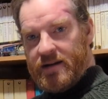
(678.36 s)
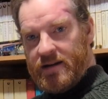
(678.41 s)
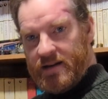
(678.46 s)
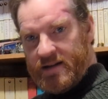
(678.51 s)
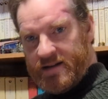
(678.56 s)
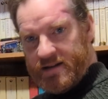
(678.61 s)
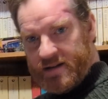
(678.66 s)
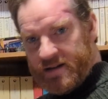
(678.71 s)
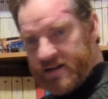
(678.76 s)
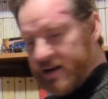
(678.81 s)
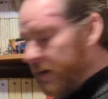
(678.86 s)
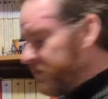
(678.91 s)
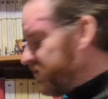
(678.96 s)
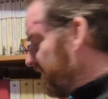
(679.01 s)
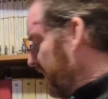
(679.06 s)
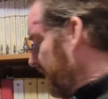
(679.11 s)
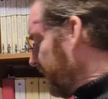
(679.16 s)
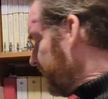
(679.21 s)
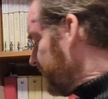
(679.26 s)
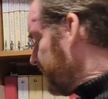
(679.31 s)
is the
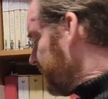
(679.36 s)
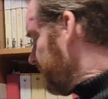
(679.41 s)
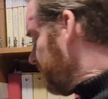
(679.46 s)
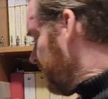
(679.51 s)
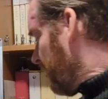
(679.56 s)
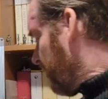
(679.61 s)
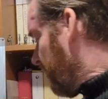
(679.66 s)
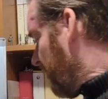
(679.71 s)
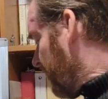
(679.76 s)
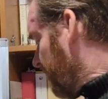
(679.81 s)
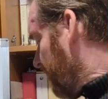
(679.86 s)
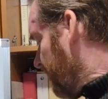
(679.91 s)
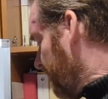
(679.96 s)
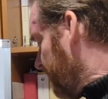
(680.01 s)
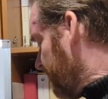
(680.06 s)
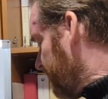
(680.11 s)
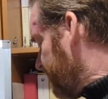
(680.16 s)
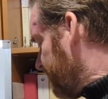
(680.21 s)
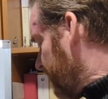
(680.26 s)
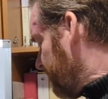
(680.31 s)
subject,
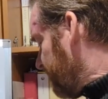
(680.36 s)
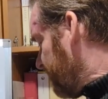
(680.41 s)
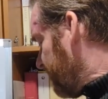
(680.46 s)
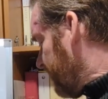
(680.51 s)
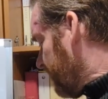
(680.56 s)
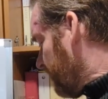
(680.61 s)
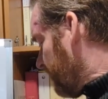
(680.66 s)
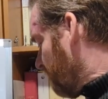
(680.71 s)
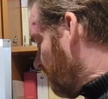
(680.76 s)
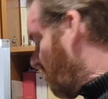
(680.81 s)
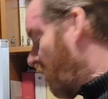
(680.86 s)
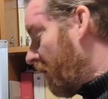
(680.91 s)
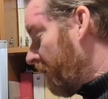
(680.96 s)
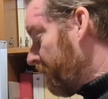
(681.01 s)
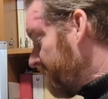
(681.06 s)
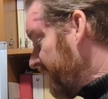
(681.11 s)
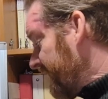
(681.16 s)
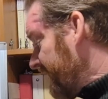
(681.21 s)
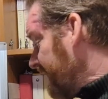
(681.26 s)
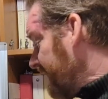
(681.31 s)
is the subject here, moi,
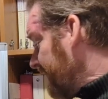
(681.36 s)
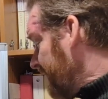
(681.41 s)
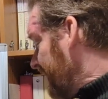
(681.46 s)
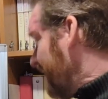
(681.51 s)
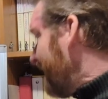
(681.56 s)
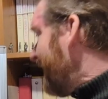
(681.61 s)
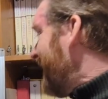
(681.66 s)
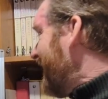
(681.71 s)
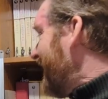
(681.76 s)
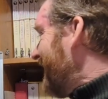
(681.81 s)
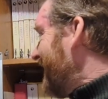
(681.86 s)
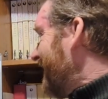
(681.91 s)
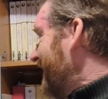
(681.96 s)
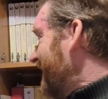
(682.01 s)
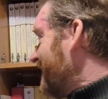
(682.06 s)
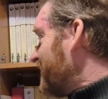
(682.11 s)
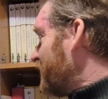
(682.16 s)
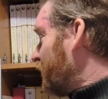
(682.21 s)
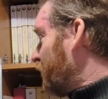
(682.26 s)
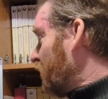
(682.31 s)
me,
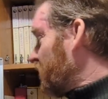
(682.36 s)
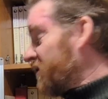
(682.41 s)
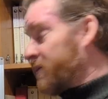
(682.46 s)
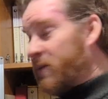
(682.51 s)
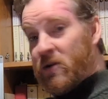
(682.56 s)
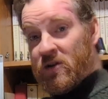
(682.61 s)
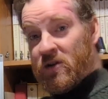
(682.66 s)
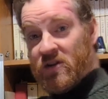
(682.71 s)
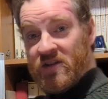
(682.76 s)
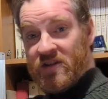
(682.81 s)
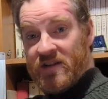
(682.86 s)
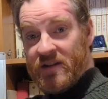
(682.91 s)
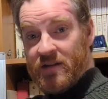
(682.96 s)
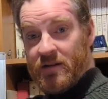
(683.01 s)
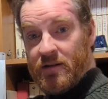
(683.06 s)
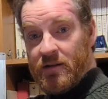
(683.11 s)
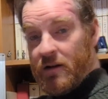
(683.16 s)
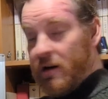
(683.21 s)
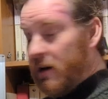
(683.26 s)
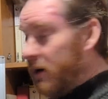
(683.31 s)
it's first person.
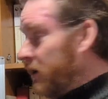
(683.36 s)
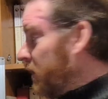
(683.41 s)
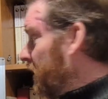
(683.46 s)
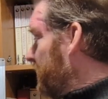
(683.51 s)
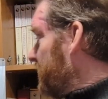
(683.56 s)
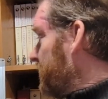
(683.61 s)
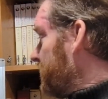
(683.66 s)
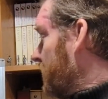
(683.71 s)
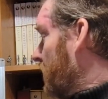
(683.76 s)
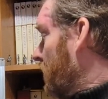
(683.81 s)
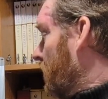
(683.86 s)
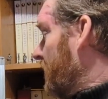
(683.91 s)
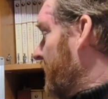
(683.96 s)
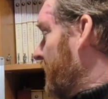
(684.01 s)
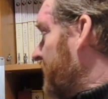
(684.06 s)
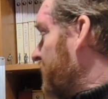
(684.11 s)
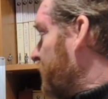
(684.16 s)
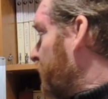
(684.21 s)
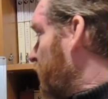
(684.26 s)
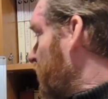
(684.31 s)
So
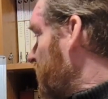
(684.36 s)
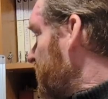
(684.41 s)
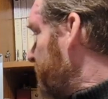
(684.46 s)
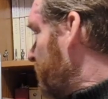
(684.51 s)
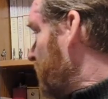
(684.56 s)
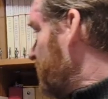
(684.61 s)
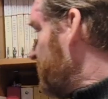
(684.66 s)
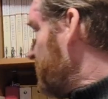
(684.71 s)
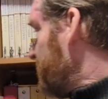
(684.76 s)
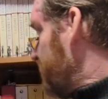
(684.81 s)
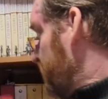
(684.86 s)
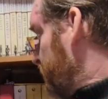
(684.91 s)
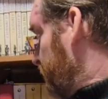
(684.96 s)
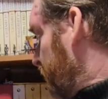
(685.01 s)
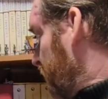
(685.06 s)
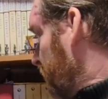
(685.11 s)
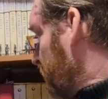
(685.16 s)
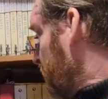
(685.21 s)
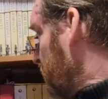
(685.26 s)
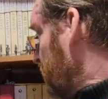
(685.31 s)
it's first person
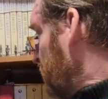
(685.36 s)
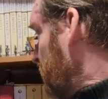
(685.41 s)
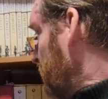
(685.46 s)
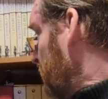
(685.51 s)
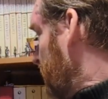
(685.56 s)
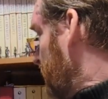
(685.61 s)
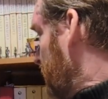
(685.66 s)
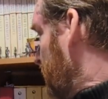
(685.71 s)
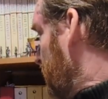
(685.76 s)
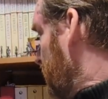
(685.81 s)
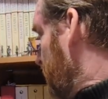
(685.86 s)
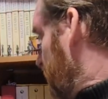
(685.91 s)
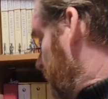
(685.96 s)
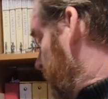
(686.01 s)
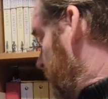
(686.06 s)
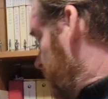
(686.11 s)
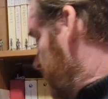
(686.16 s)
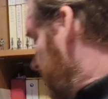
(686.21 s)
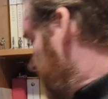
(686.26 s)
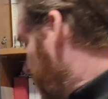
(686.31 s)
plural,
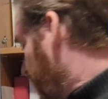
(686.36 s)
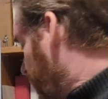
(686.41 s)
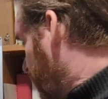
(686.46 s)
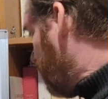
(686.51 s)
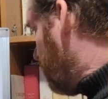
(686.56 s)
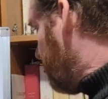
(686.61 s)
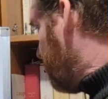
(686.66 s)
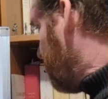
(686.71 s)
and the verb